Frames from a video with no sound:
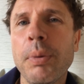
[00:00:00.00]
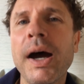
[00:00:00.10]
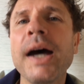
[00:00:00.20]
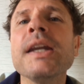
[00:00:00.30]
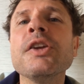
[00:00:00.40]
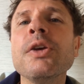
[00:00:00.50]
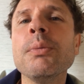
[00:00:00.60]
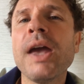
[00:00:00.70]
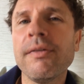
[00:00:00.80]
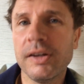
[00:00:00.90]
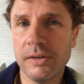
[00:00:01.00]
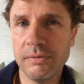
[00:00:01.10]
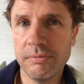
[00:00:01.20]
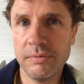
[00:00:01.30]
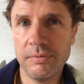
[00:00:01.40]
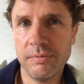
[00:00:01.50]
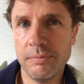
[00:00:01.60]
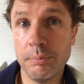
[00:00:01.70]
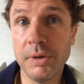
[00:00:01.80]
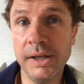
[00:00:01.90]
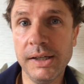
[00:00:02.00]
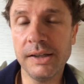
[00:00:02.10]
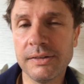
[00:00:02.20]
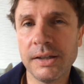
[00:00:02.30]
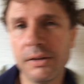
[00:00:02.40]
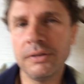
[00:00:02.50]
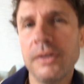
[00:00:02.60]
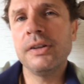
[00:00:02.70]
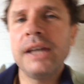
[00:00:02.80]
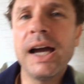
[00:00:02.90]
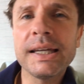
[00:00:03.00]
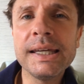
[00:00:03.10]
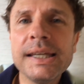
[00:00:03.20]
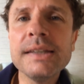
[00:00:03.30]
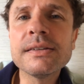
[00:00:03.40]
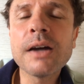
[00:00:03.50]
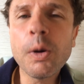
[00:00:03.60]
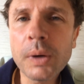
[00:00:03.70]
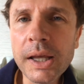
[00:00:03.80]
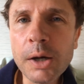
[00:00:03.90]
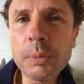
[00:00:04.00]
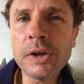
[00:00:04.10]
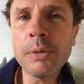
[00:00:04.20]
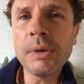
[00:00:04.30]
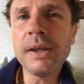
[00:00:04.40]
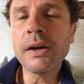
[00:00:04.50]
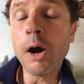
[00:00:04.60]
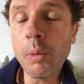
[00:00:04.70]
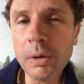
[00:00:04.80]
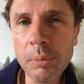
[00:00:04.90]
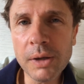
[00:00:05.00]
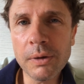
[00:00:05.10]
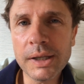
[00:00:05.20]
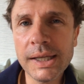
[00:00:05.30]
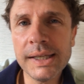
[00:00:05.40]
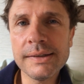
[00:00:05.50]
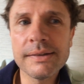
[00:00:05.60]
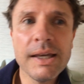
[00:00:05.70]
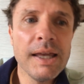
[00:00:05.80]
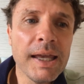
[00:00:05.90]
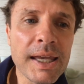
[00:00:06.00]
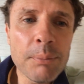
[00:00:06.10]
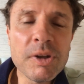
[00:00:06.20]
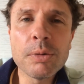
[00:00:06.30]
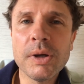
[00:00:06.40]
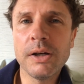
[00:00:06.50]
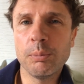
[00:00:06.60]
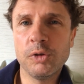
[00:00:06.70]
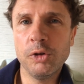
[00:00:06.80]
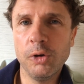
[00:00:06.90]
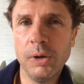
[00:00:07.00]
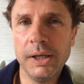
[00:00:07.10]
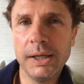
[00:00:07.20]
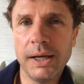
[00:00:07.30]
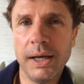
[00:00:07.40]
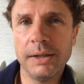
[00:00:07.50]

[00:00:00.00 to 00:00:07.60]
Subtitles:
my partner, Yumi, having breeding. So young kids, I want to help Yumi. I want to be with the kids. In between, I'm touring